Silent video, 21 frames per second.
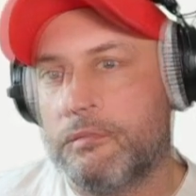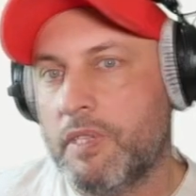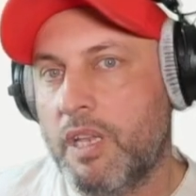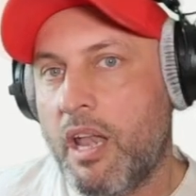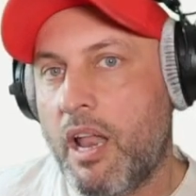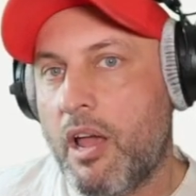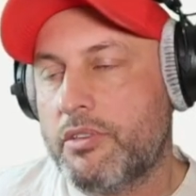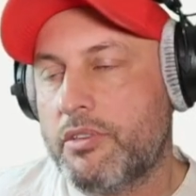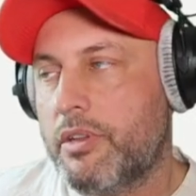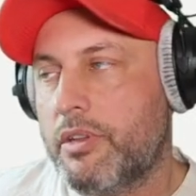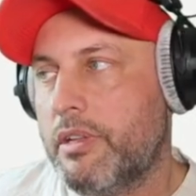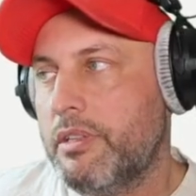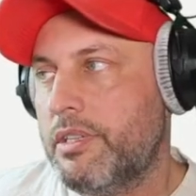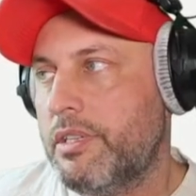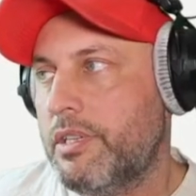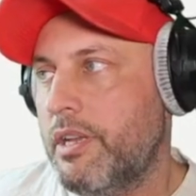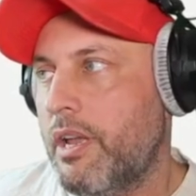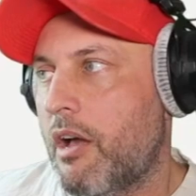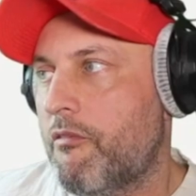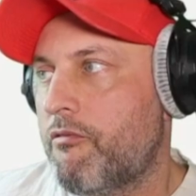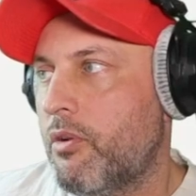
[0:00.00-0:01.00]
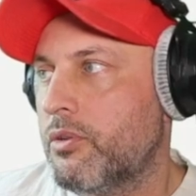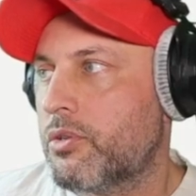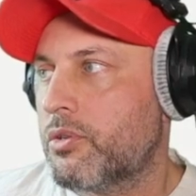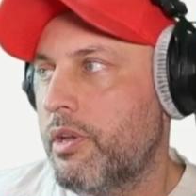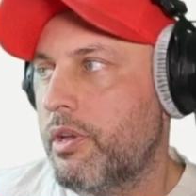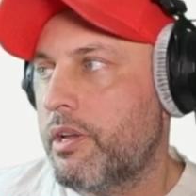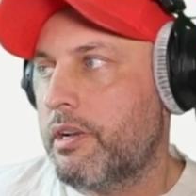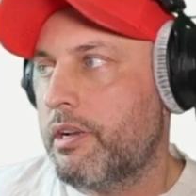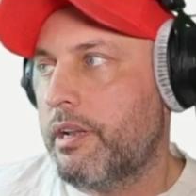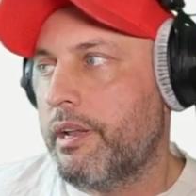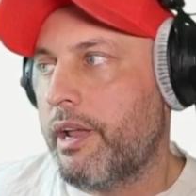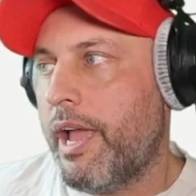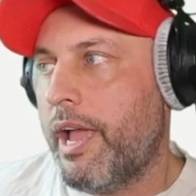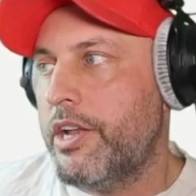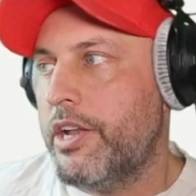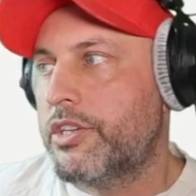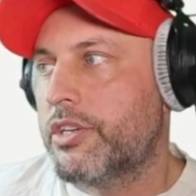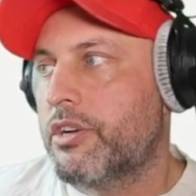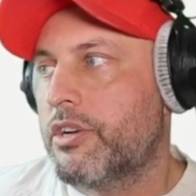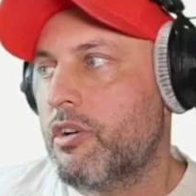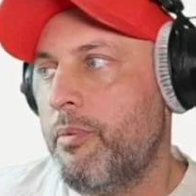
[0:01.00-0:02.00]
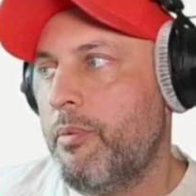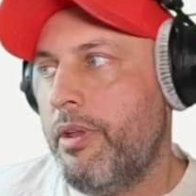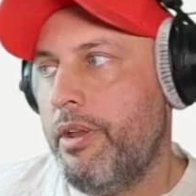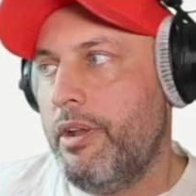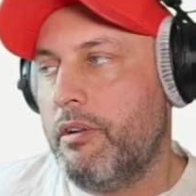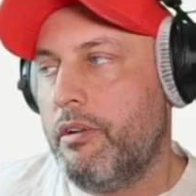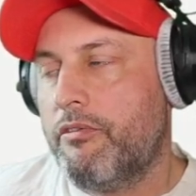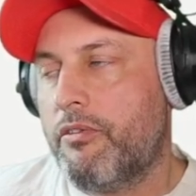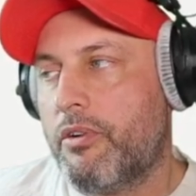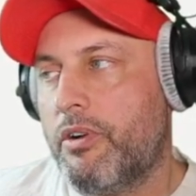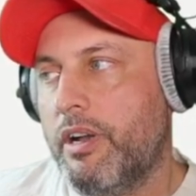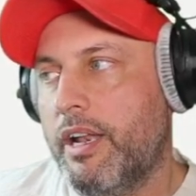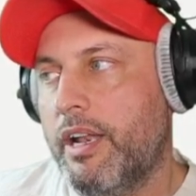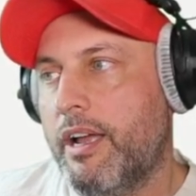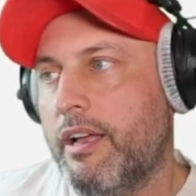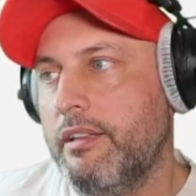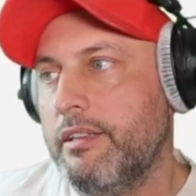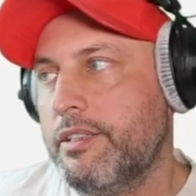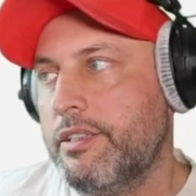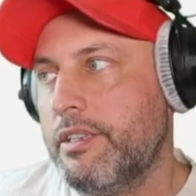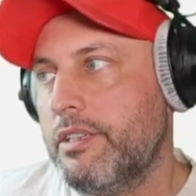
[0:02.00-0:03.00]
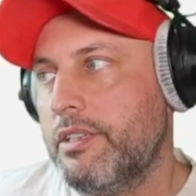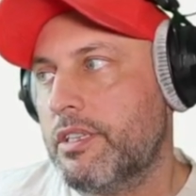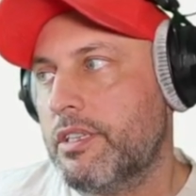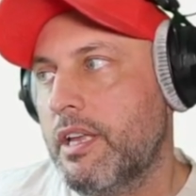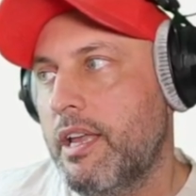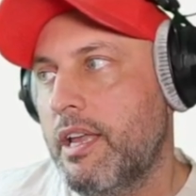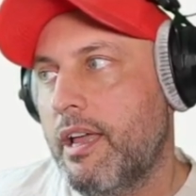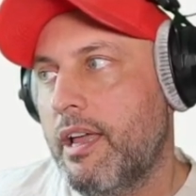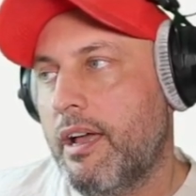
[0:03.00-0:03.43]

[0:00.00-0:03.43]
Now, as you can see, I've also added an age group here for analysis.